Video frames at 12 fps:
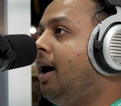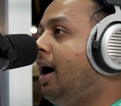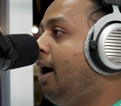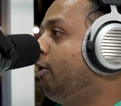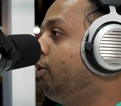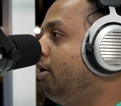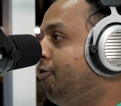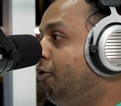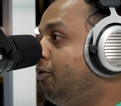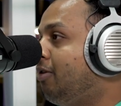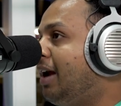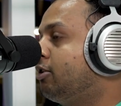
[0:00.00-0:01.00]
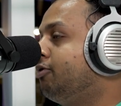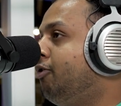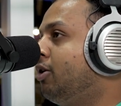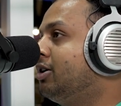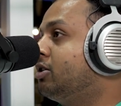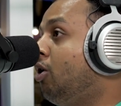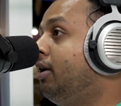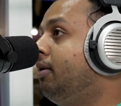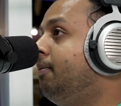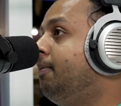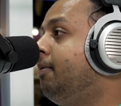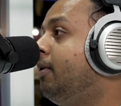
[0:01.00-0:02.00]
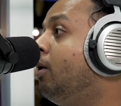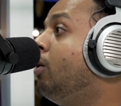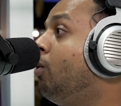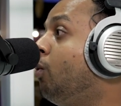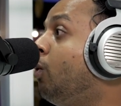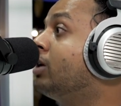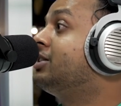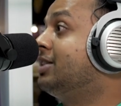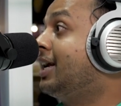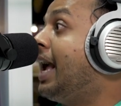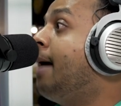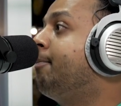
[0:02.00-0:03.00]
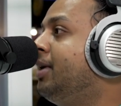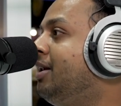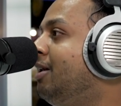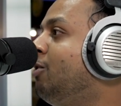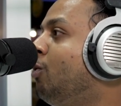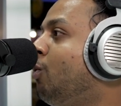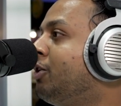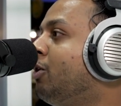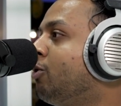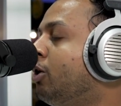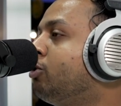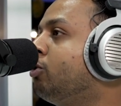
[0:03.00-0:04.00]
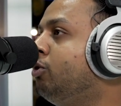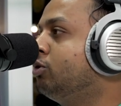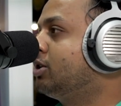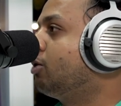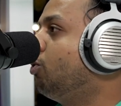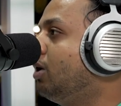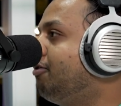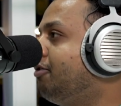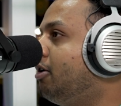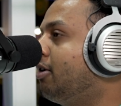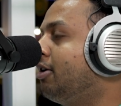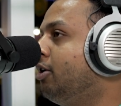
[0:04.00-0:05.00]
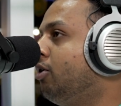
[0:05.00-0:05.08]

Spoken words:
I would like to focus on what's the campaign, what you are going to use the Google for.